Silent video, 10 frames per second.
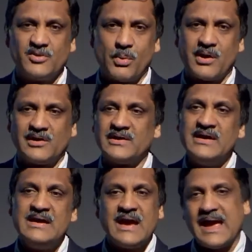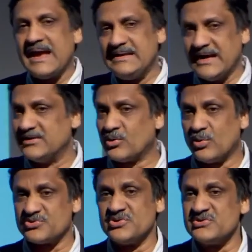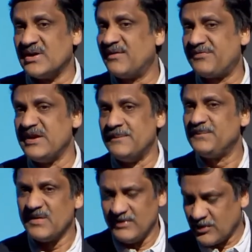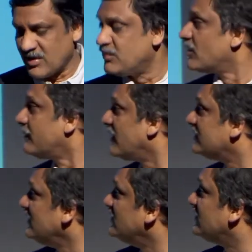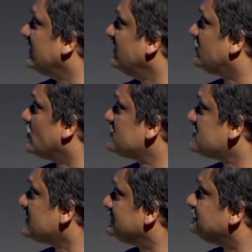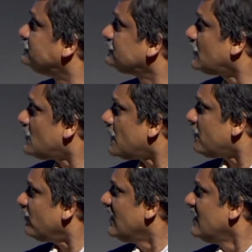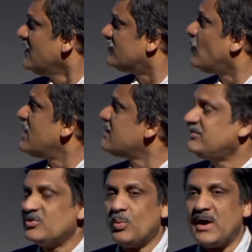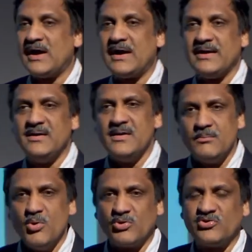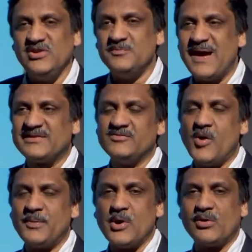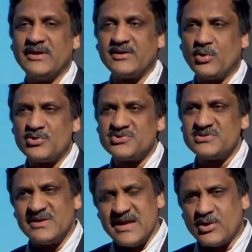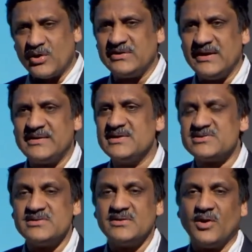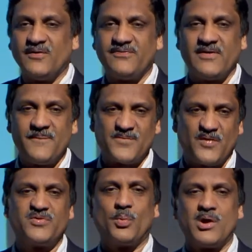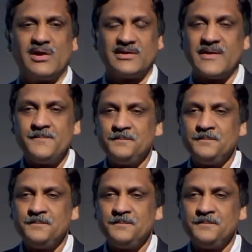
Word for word: in the world, and the courses are free. And we'll talk more about these courses. So one reason why MOOCs, these massive open online courses, really caught the attention of the world